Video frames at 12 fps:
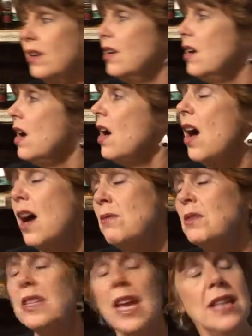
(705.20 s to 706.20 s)
I
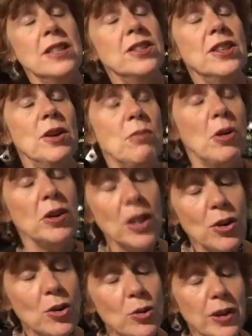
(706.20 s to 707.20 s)
was Kansas City
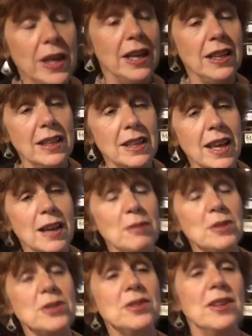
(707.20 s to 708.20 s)
rodeo queen. That
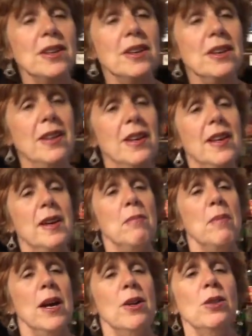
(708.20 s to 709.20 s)
was
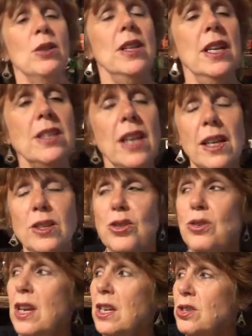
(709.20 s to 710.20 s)
my early days. I had
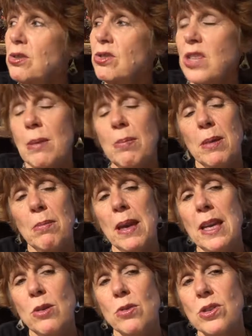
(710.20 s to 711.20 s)
2 national champion
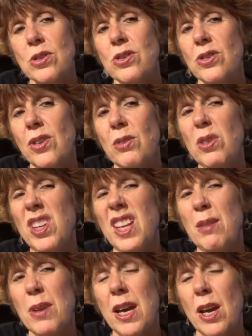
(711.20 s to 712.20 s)
paint horses, so I really
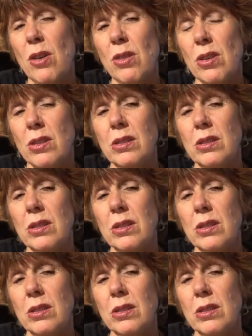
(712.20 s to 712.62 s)
am a cowgirl.